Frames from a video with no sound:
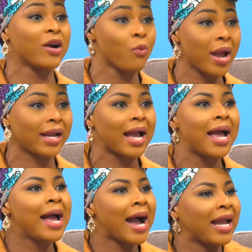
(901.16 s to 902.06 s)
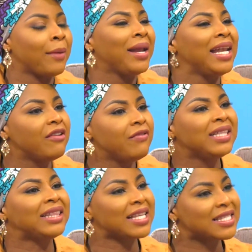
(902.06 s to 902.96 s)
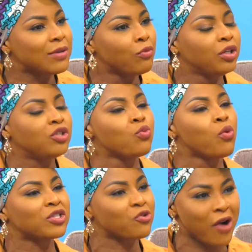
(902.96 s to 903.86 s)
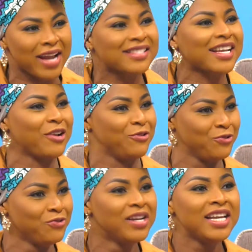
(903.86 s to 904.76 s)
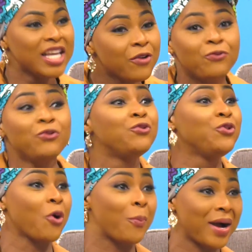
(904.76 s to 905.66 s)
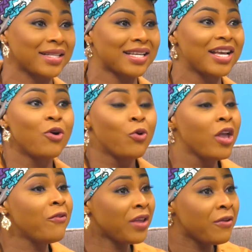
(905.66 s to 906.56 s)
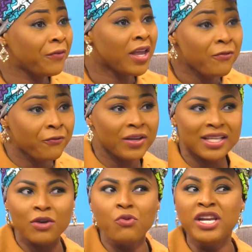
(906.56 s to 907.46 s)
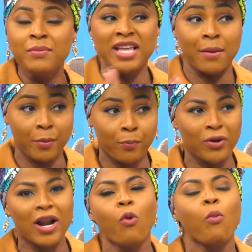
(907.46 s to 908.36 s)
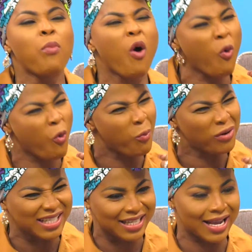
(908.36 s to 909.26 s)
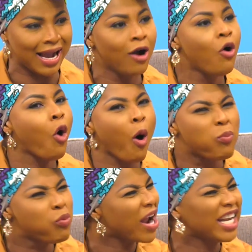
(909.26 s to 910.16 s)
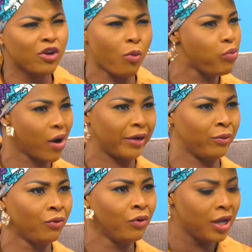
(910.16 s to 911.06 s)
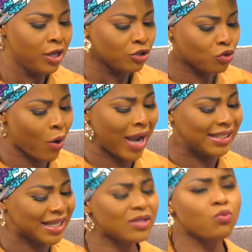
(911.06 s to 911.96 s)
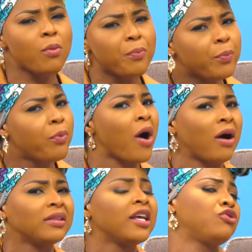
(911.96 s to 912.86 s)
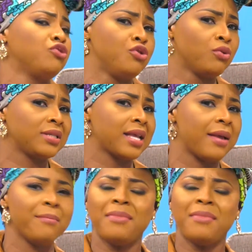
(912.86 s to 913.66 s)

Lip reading: the work I am a living testimony to what Christ can do if you do your part. If unim nyame po na wo bon ho modin a oboa ne oboa ne ho. So I just want people out there to know say